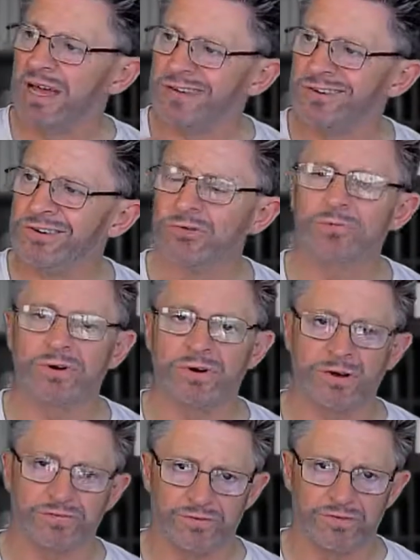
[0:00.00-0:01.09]
a number
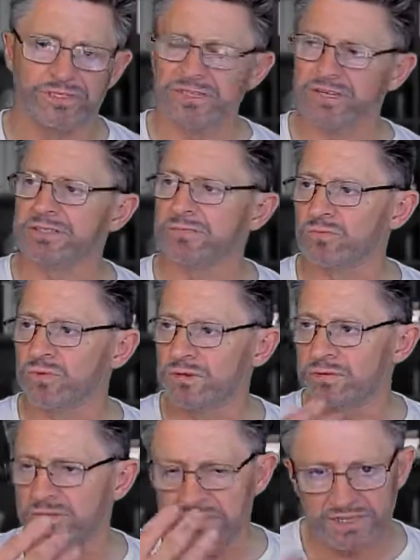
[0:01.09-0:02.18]
of resets will